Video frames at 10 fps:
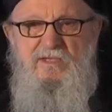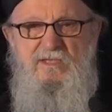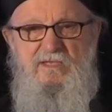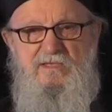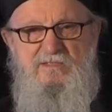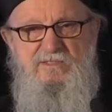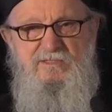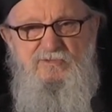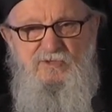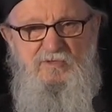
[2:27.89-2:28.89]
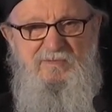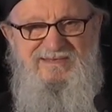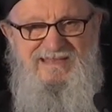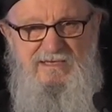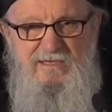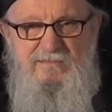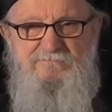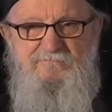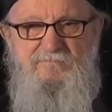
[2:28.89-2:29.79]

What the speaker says: and John Mandela,